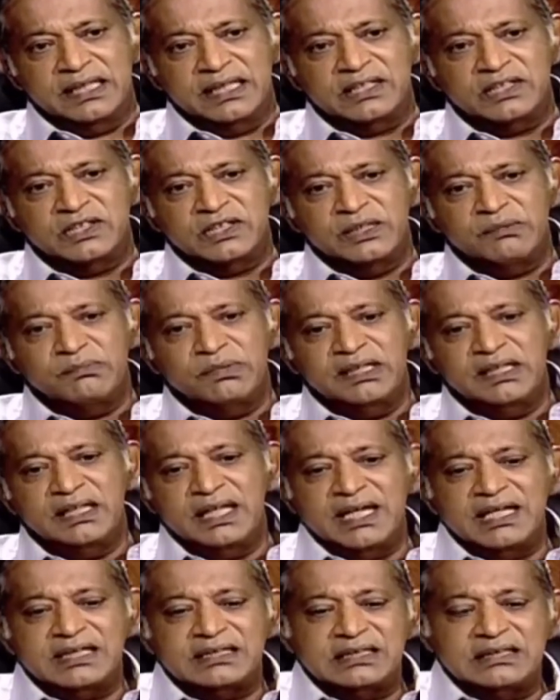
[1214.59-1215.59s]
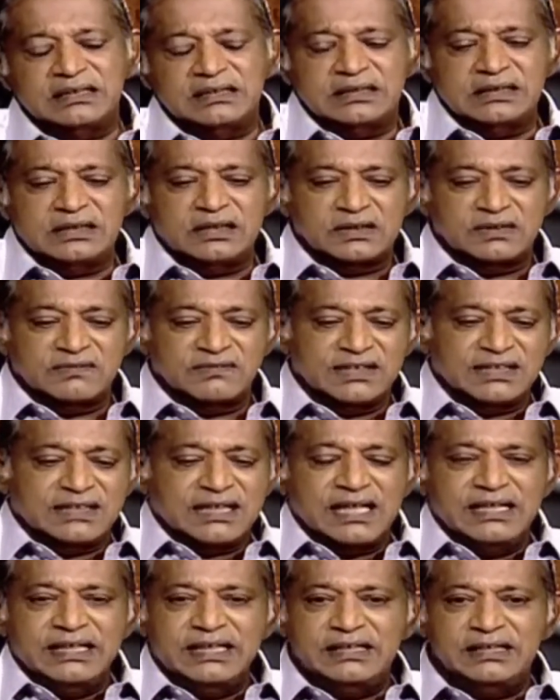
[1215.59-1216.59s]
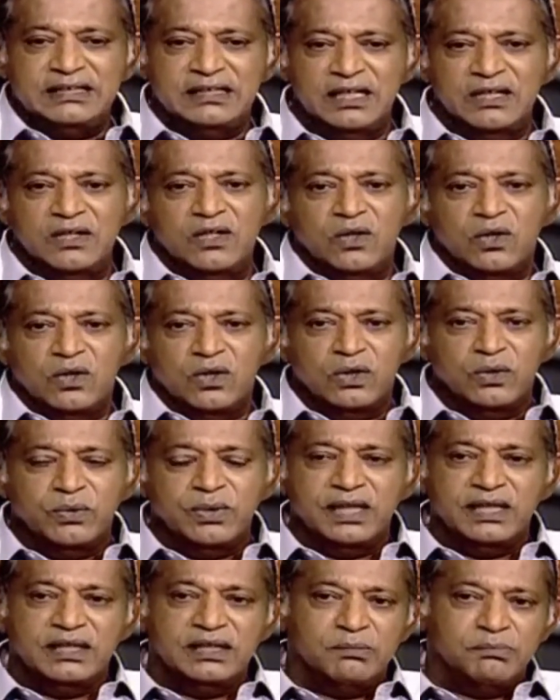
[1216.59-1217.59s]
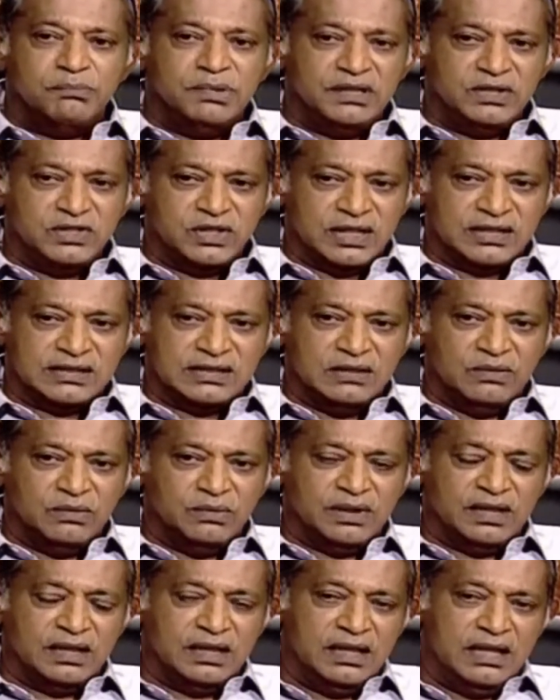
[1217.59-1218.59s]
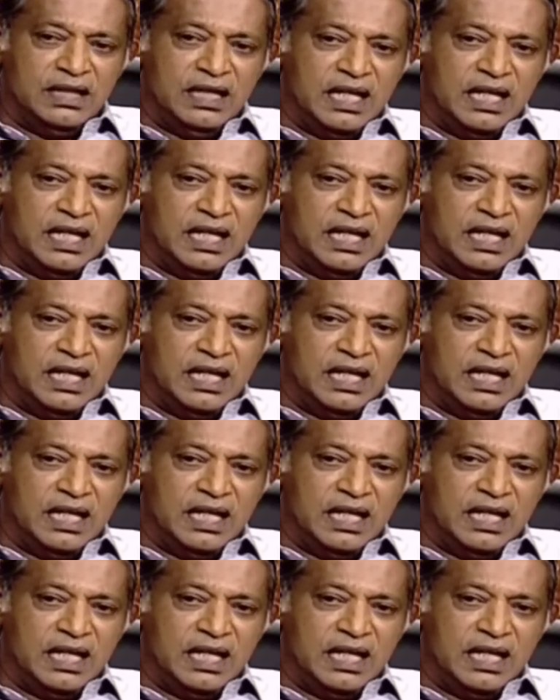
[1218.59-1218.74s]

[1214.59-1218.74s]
S J B hasn't sort of sullied or queered the pitch, as it were,